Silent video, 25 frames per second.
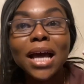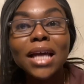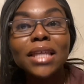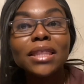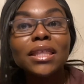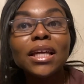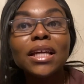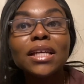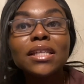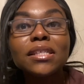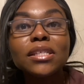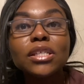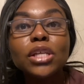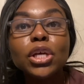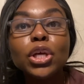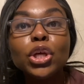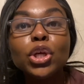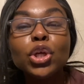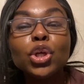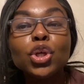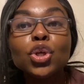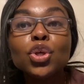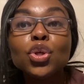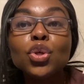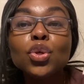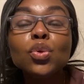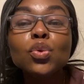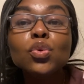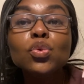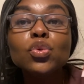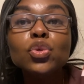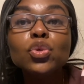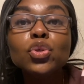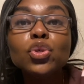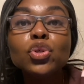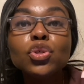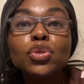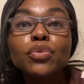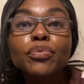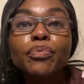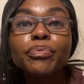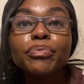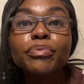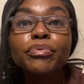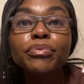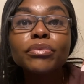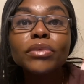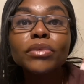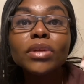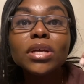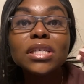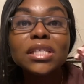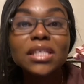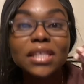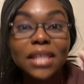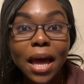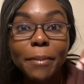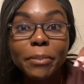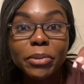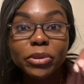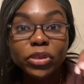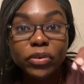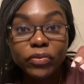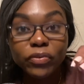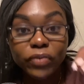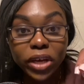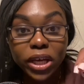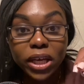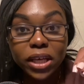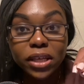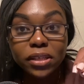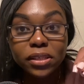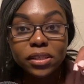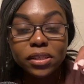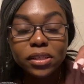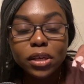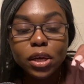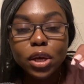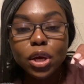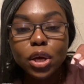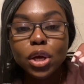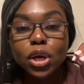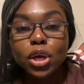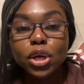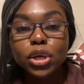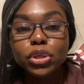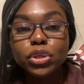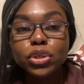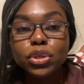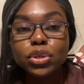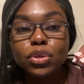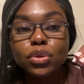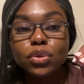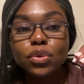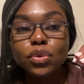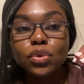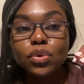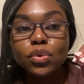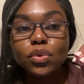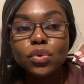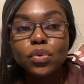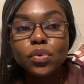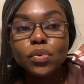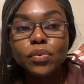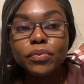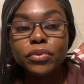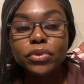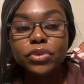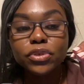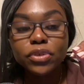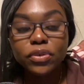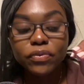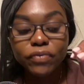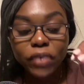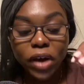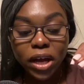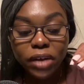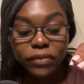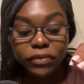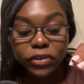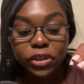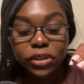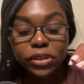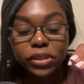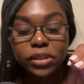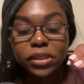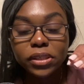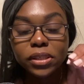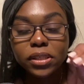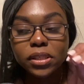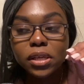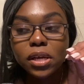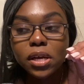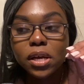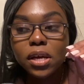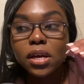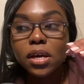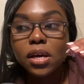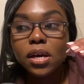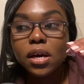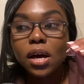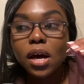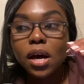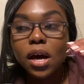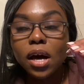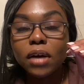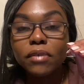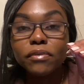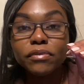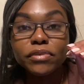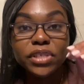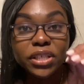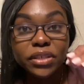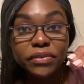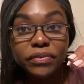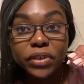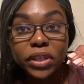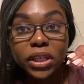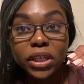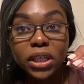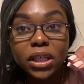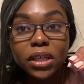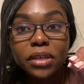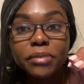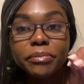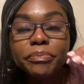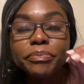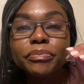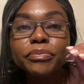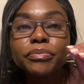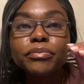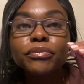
I think it's a huge slap in the face to survivors of DV,